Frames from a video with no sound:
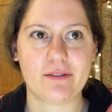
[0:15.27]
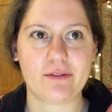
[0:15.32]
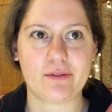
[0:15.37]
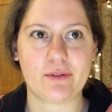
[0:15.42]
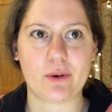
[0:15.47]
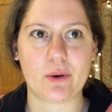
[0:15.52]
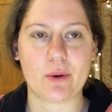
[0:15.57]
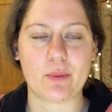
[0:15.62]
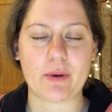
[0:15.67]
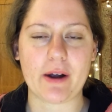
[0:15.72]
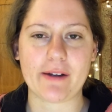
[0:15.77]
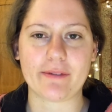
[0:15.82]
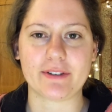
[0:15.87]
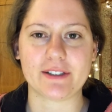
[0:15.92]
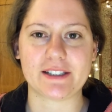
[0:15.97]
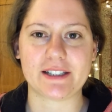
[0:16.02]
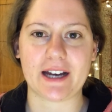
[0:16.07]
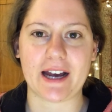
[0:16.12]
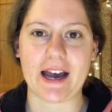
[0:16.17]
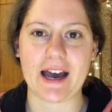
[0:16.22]
For
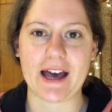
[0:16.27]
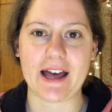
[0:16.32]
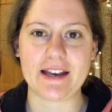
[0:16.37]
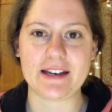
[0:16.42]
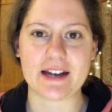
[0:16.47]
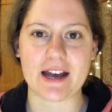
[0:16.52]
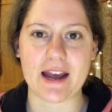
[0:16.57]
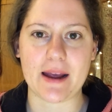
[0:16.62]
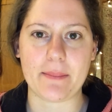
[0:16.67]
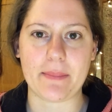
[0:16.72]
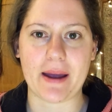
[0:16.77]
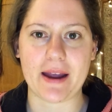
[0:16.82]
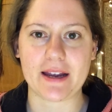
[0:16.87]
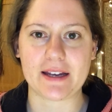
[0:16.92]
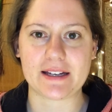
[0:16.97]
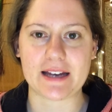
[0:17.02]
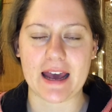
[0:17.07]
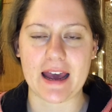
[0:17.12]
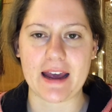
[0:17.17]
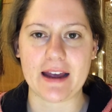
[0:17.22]
breakfast I had a
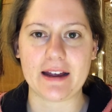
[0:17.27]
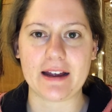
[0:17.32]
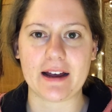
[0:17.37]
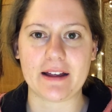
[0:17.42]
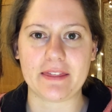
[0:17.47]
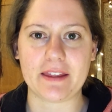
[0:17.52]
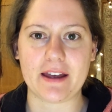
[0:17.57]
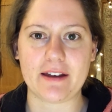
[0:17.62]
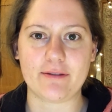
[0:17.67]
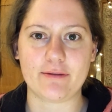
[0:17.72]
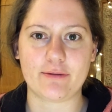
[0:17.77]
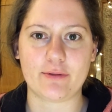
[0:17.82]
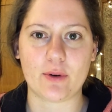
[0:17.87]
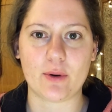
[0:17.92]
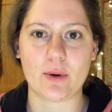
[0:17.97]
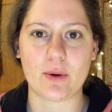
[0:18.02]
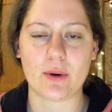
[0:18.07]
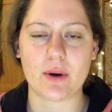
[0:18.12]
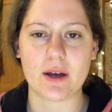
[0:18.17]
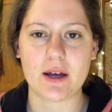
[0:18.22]
baked egg and then
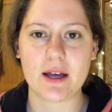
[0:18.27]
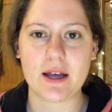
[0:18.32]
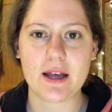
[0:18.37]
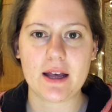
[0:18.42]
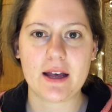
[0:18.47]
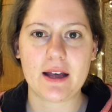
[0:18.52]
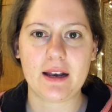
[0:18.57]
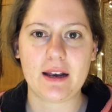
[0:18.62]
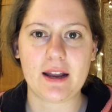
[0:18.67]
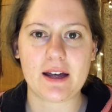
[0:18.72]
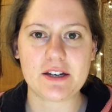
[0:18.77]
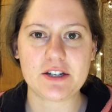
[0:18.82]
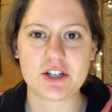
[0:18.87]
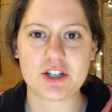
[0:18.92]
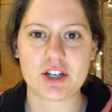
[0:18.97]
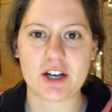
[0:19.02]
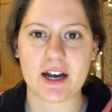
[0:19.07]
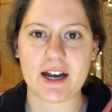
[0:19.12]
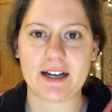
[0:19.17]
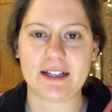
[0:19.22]
for
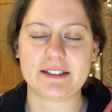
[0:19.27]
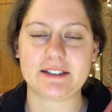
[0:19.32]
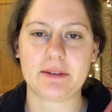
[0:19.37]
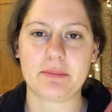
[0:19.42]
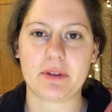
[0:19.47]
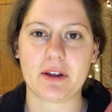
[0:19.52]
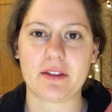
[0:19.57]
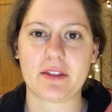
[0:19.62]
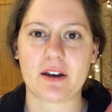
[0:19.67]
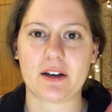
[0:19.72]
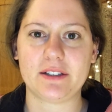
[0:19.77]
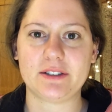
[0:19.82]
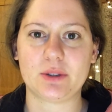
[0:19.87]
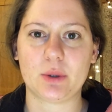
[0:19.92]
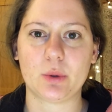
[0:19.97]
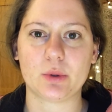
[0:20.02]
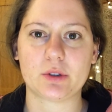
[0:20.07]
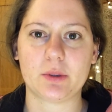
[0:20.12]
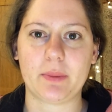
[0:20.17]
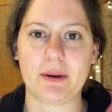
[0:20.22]
Lunch, I had something that I
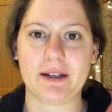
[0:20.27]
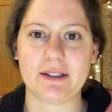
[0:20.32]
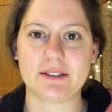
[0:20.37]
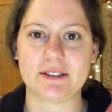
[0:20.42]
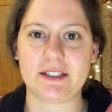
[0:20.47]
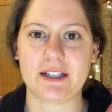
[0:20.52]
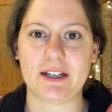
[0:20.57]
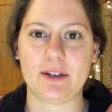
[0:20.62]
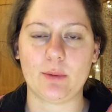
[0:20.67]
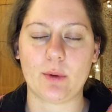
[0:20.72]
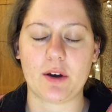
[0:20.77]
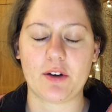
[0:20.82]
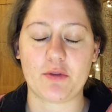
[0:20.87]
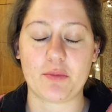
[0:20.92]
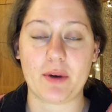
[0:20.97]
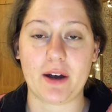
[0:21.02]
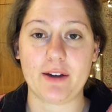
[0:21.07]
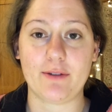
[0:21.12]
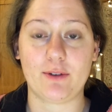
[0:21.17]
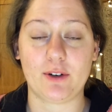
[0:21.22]
talked about in one
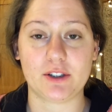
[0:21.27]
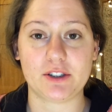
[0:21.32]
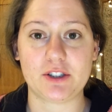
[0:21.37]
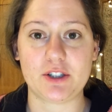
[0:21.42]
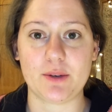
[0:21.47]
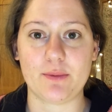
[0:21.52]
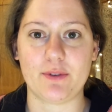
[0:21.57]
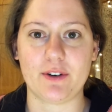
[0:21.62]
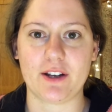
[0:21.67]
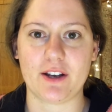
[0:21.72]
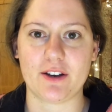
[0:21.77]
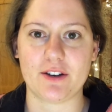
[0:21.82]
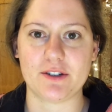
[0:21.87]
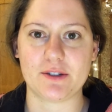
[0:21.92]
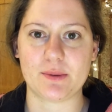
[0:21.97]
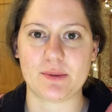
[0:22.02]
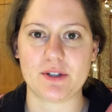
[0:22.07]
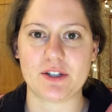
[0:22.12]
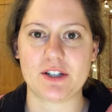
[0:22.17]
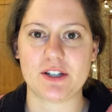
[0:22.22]
of my floss tube
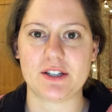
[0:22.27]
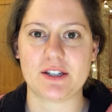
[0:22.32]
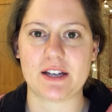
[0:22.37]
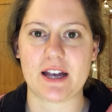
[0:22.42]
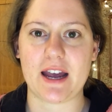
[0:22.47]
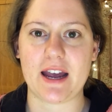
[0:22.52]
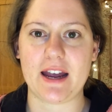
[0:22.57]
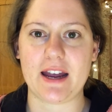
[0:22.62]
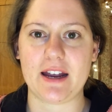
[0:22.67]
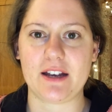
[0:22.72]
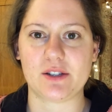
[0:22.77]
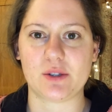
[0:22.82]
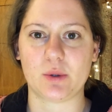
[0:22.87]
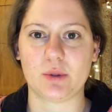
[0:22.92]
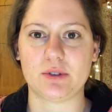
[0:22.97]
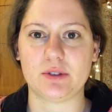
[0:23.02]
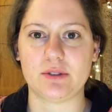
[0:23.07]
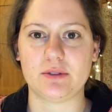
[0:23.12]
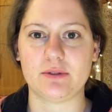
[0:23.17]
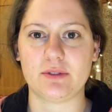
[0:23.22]
videos, which is a
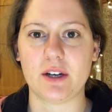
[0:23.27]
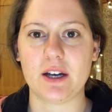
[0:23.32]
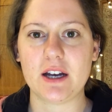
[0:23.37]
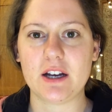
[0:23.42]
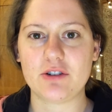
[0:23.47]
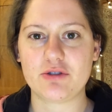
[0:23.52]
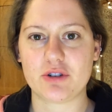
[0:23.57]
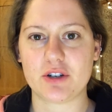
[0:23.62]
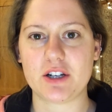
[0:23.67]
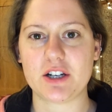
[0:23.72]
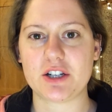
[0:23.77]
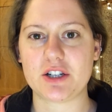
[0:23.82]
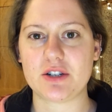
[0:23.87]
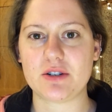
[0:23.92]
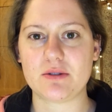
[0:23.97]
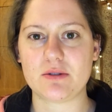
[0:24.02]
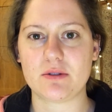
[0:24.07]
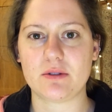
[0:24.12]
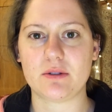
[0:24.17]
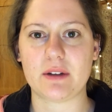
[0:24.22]
sort of
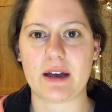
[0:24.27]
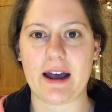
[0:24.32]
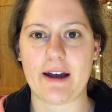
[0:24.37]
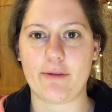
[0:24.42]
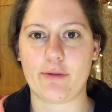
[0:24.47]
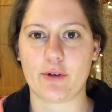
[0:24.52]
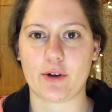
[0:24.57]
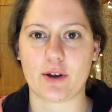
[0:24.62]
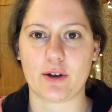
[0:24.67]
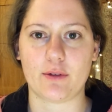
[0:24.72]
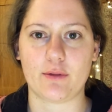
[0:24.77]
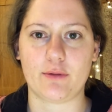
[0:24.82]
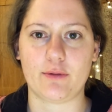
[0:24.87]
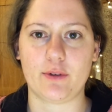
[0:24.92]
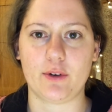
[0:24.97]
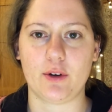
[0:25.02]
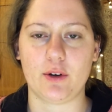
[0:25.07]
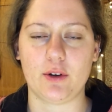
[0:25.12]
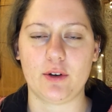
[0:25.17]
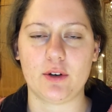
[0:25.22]
traditional African
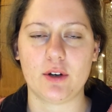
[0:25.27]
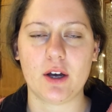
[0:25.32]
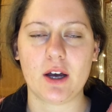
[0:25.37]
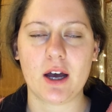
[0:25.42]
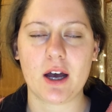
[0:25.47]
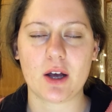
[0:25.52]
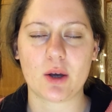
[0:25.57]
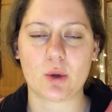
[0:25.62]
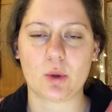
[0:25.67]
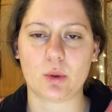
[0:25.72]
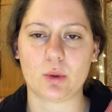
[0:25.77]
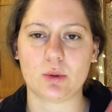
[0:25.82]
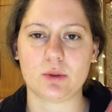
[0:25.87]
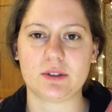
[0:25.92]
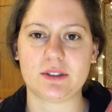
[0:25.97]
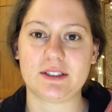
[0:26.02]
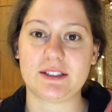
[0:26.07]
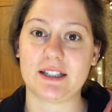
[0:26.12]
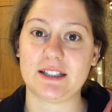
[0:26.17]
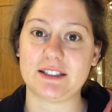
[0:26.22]
food called
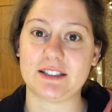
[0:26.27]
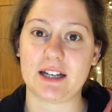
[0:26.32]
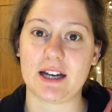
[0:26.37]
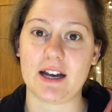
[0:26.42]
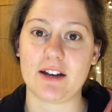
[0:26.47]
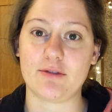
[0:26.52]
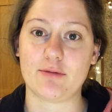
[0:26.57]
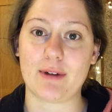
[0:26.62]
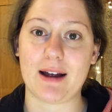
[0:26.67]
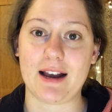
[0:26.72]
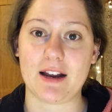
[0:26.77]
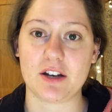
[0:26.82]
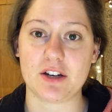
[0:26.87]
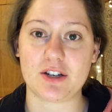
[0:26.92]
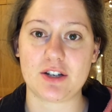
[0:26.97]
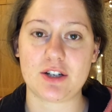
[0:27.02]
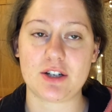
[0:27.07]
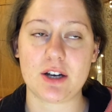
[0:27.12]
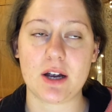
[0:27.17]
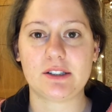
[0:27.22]
sadza and
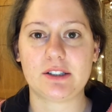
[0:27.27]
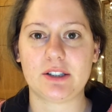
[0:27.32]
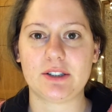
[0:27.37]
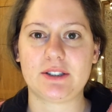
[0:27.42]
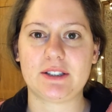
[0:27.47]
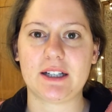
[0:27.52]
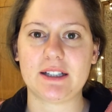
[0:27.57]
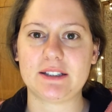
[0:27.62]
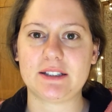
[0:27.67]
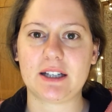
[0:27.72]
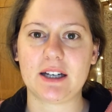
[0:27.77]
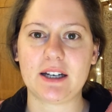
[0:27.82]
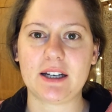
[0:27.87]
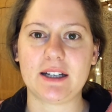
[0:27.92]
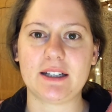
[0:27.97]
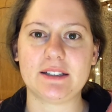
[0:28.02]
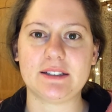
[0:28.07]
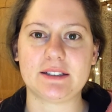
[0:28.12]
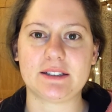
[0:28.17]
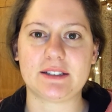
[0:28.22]
relish. So sadza
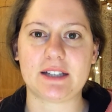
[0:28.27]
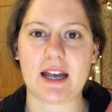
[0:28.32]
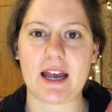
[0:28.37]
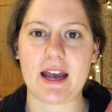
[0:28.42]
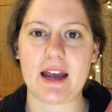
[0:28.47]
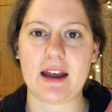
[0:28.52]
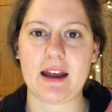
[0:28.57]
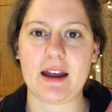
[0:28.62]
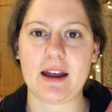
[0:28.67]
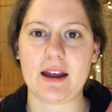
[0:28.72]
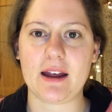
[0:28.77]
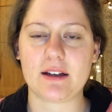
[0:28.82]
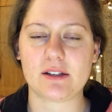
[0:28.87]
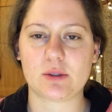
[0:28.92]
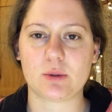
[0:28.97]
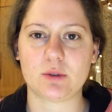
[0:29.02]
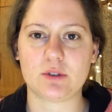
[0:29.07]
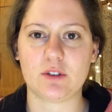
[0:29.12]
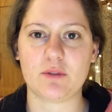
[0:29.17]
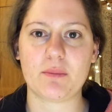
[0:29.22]
is a
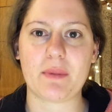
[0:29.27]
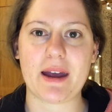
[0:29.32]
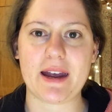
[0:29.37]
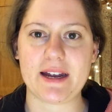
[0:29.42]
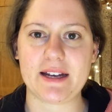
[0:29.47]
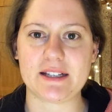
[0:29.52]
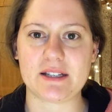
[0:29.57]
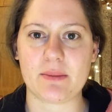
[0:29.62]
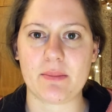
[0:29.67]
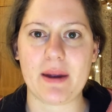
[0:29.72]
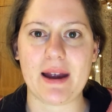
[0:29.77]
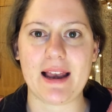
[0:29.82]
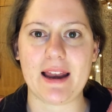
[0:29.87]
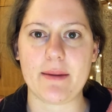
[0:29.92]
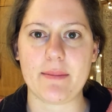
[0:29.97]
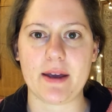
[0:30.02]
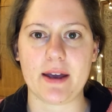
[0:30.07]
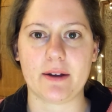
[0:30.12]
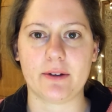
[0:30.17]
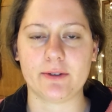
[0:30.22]
sort of maize
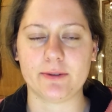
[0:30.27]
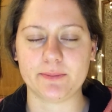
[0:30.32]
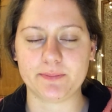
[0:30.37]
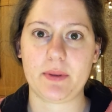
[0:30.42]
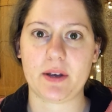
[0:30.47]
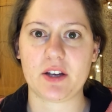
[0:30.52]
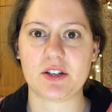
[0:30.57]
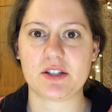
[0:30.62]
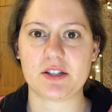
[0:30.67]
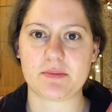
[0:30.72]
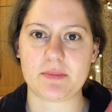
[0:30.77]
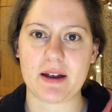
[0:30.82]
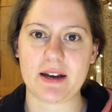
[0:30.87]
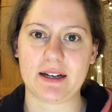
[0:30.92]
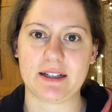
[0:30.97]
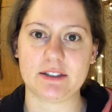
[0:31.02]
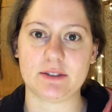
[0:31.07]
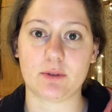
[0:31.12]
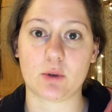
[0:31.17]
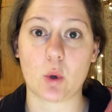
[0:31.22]
mealie meal. Because it's made
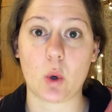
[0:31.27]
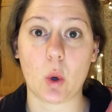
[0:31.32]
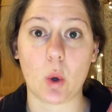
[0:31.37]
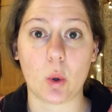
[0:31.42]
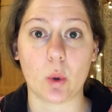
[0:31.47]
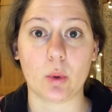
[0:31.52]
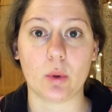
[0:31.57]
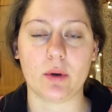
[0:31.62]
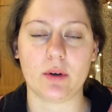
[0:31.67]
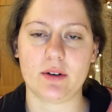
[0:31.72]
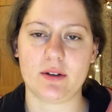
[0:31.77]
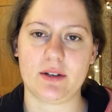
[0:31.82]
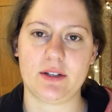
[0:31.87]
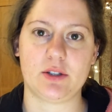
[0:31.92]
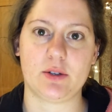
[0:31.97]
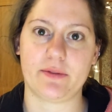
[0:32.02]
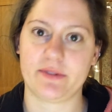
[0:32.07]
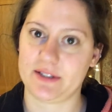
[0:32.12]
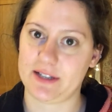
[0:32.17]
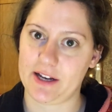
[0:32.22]
out of corn,
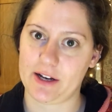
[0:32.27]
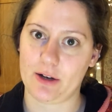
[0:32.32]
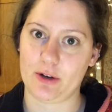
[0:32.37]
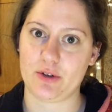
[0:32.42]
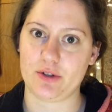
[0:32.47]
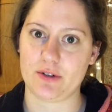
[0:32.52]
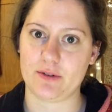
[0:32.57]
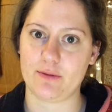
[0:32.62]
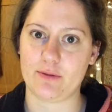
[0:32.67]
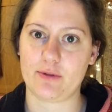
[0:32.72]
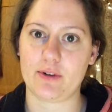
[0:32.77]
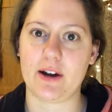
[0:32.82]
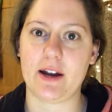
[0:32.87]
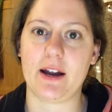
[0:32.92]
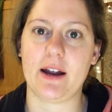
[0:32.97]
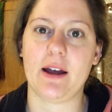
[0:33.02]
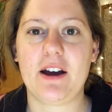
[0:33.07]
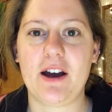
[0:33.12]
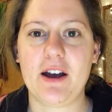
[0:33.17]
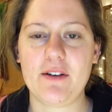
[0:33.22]
it's obviously
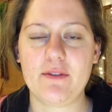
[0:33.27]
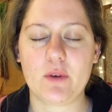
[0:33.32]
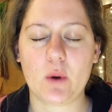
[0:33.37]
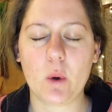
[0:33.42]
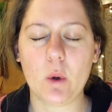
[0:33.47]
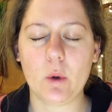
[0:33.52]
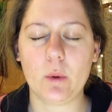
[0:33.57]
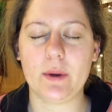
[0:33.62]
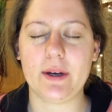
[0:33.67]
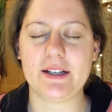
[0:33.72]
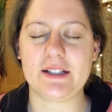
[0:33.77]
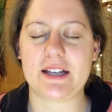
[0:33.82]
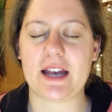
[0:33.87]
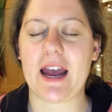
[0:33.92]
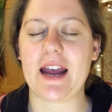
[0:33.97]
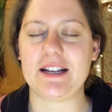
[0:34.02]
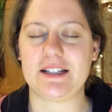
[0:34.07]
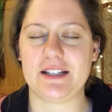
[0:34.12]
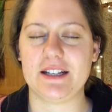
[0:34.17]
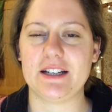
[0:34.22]
gluten-free. I've always
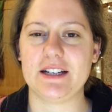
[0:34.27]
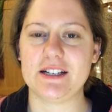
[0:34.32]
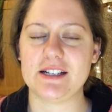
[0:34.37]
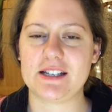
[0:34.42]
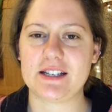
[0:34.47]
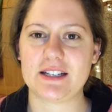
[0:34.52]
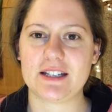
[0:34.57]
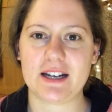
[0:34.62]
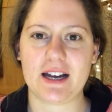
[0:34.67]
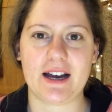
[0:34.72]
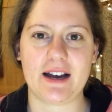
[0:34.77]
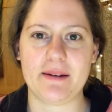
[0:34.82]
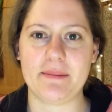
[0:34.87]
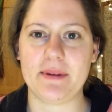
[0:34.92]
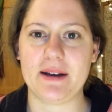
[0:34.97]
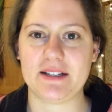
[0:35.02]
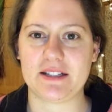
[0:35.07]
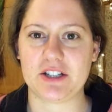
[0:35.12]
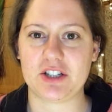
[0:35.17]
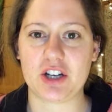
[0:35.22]
hated it. Um,
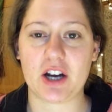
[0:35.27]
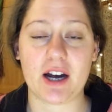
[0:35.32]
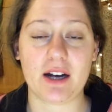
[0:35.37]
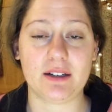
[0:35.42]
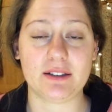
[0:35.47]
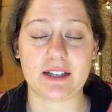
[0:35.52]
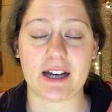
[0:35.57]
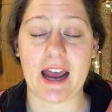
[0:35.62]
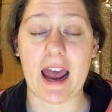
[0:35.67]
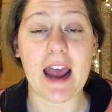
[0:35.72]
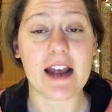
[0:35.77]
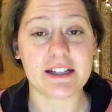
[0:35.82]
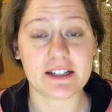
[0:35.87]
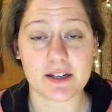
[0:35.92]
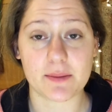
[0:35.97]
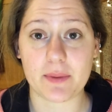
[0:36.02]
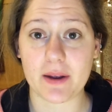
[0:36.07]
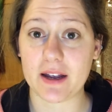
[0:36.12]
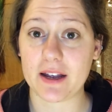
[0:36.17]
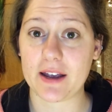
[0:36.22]
as a child, I
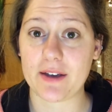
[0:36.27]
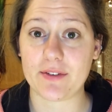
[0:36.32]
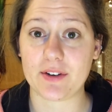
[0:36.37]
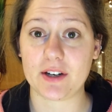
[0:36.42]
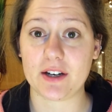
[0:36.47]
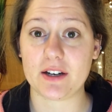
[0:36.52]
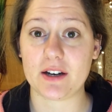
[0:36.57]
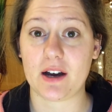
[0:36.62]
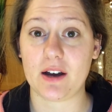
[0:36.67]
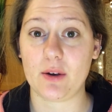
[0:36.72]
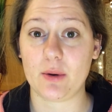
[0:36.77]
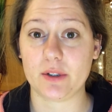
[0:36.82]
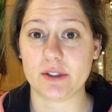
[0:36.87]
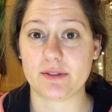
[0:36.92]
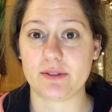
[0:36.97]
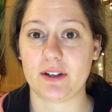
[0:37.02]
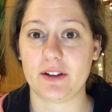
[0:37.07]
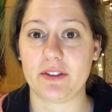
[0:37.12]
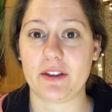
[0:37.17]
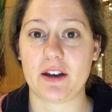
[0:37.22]
hated being given it. I
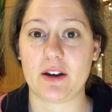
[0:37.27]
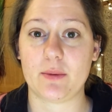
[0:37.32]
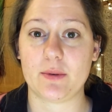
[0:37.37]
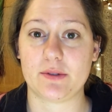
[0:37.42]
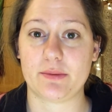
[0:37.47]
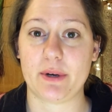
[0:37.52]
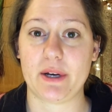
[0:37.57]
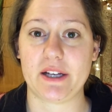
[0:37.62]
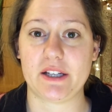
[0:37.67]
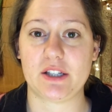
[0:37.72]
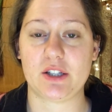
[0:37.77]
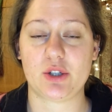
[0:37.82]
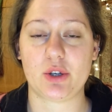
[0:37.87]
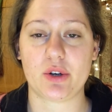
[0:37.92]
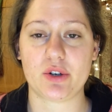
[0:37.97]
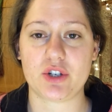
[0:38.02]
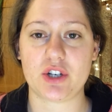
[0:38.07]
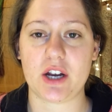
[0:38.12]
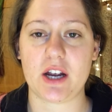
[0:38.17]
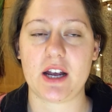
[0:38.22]
always felt that it was really
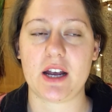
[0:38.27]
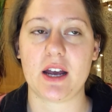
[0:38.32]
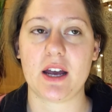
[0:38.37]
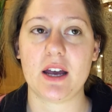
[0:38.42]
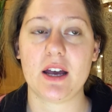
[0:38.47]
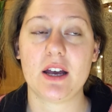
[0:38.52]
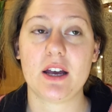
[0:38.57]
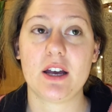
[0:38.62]
stodgy.